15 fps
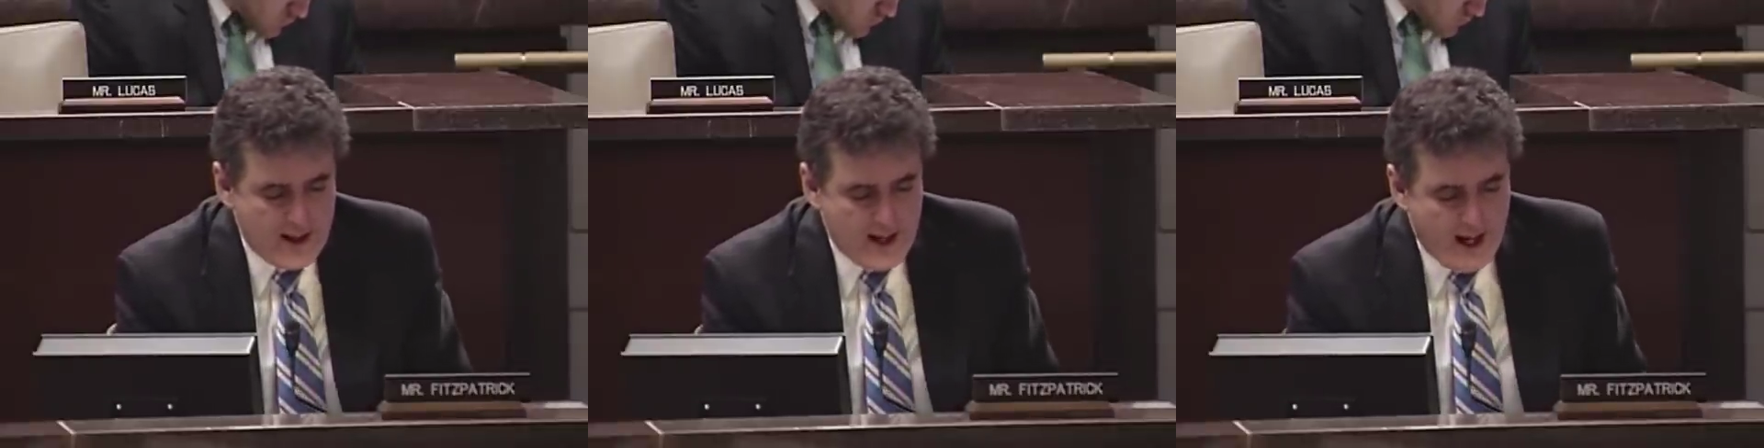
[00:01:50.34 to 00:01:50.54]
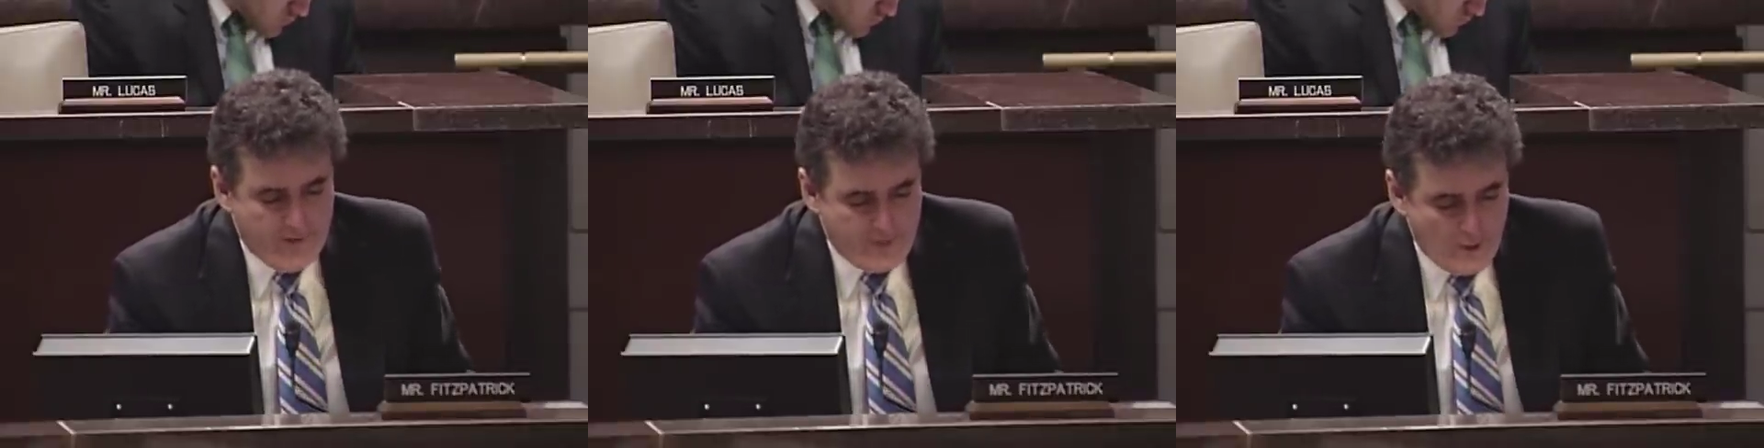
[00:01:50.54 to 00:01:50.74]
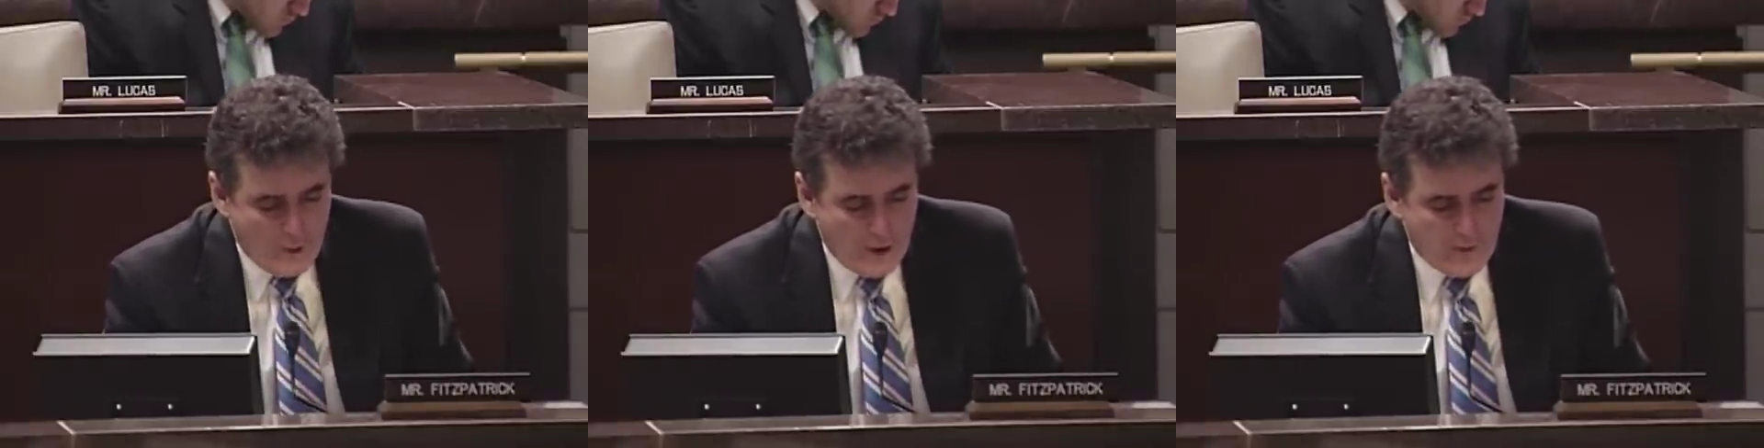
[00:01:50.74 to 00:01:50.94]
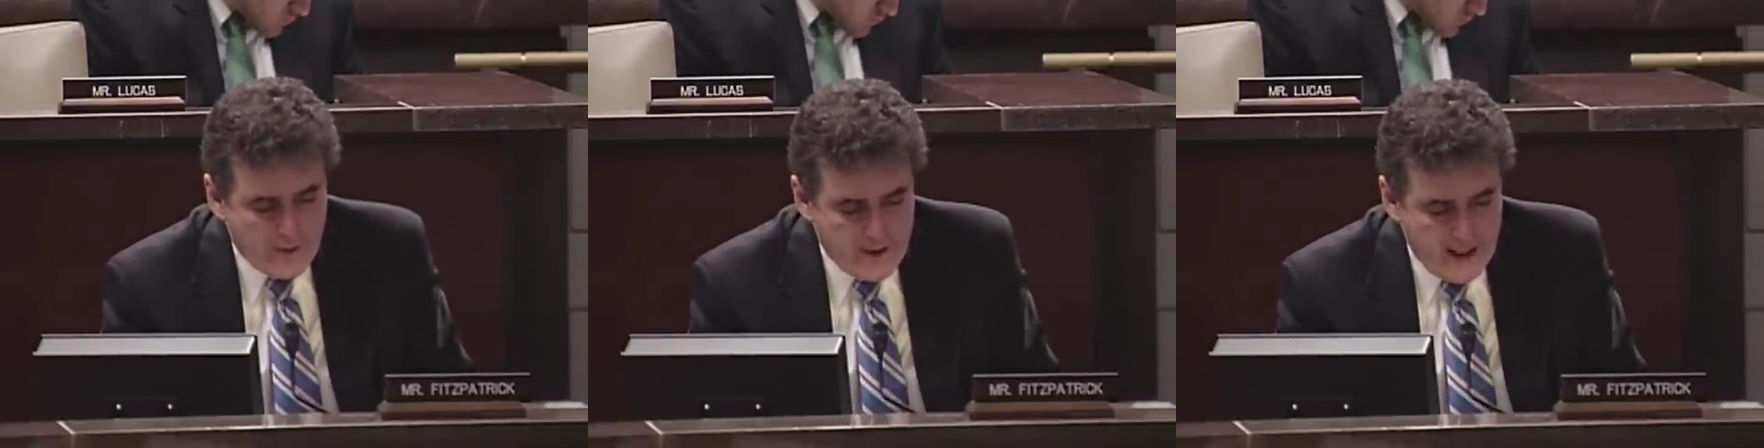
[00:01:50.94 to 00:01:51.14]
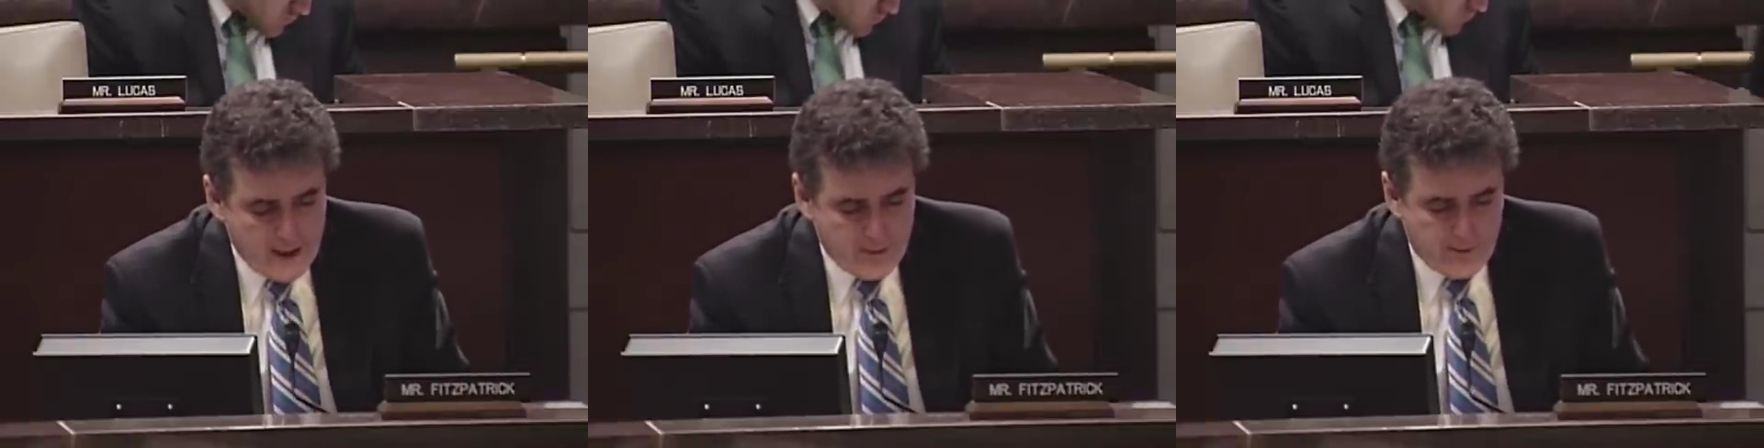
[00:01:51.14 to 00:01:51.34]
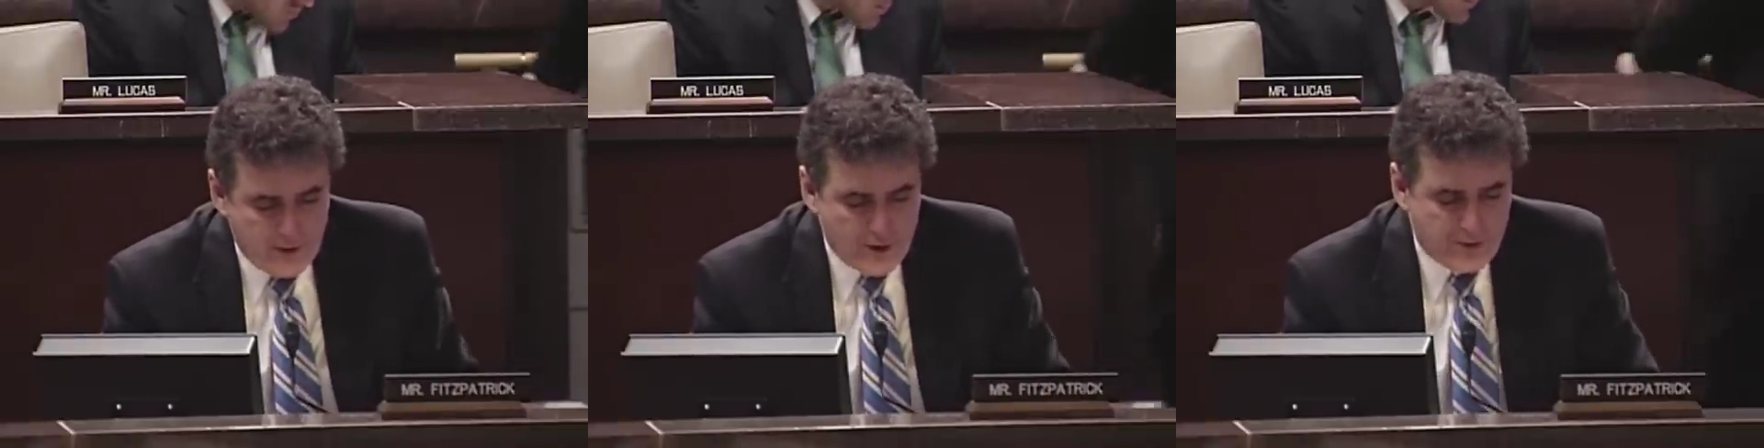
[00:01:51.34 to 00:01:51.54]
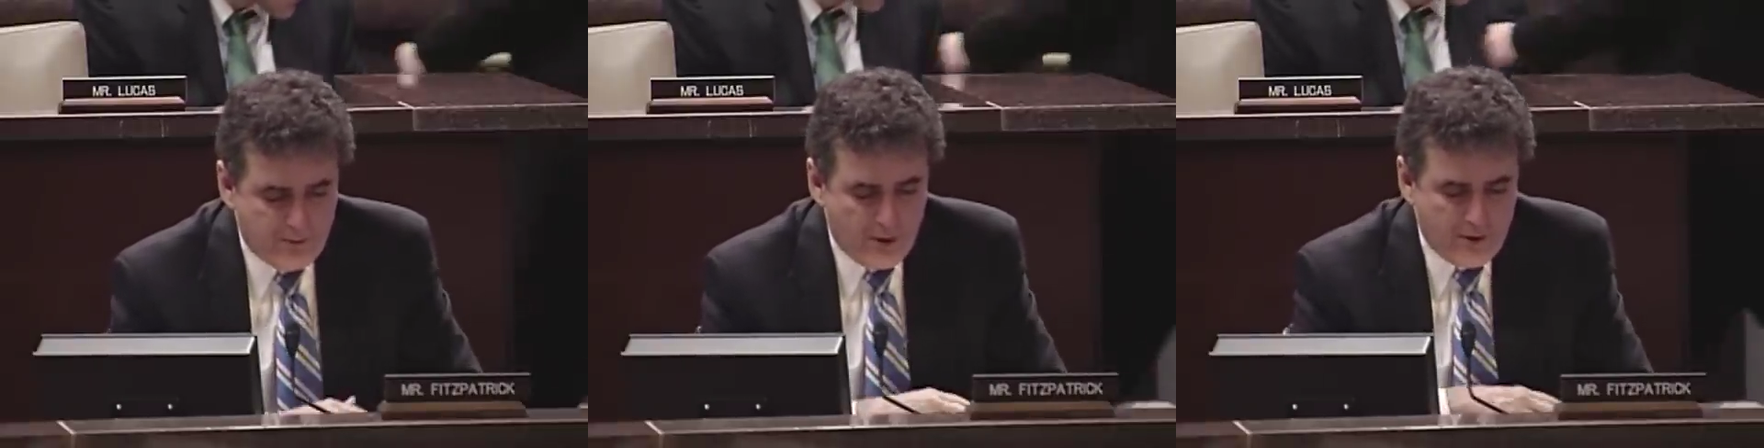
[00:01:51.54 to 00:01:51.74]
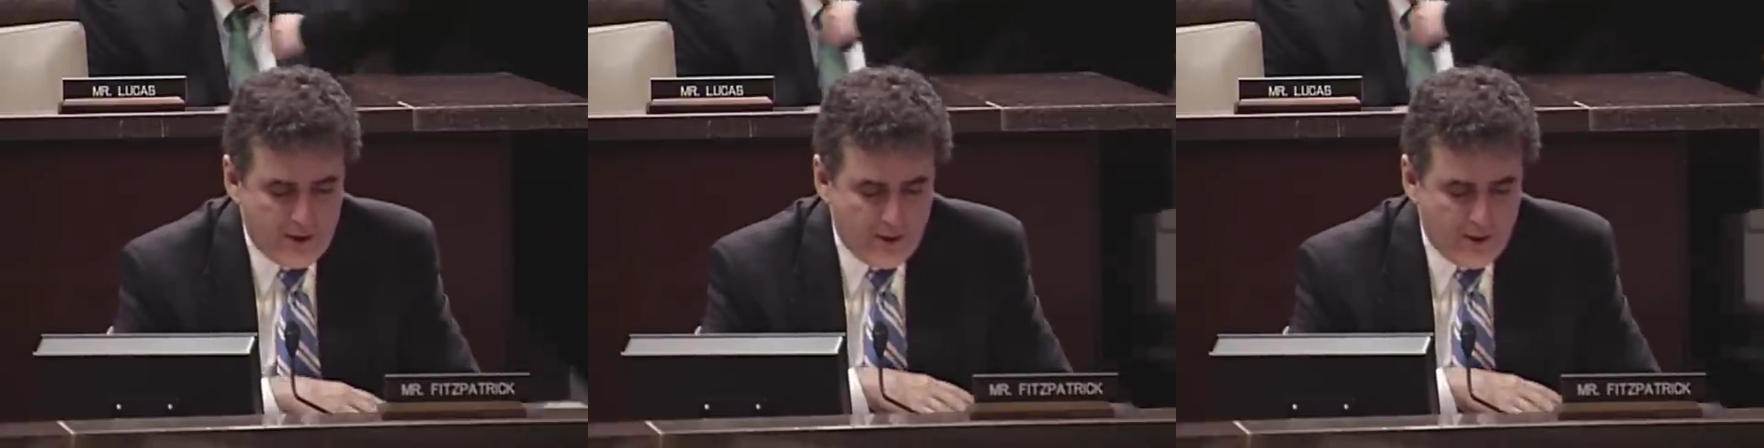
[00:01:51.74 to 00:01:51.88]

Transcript: Having worked with experts both